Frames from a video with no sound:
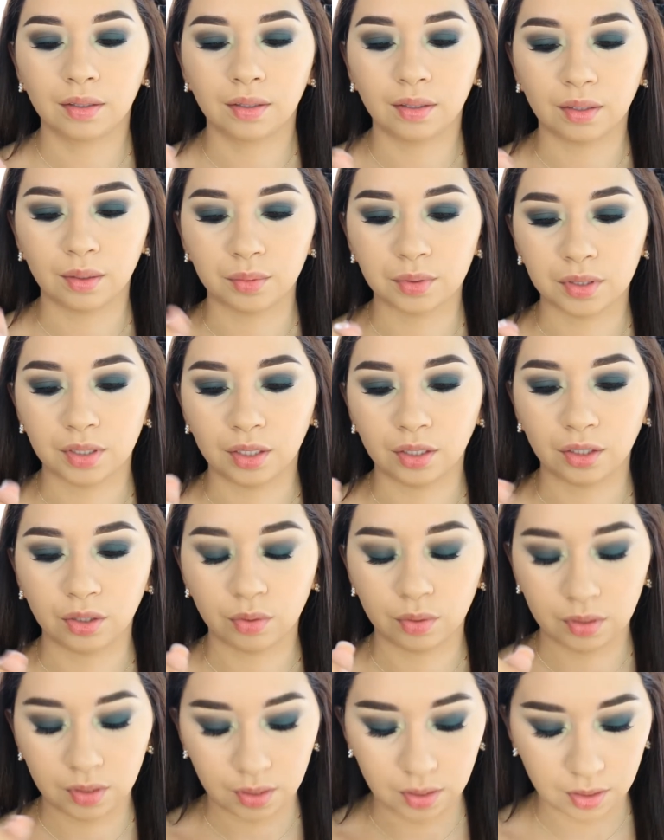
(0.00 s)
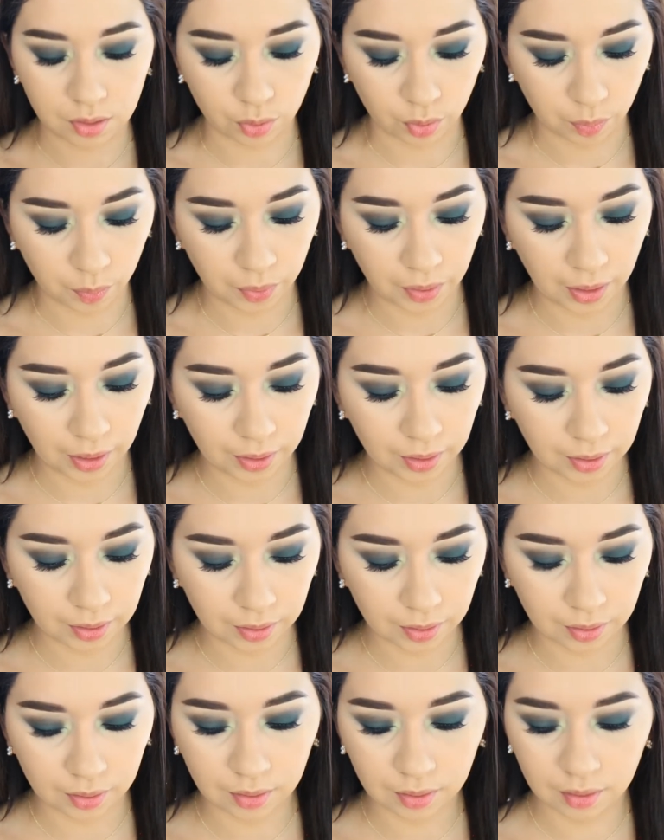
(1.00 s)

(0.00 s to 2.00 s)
I'm just gonna use this to apply it.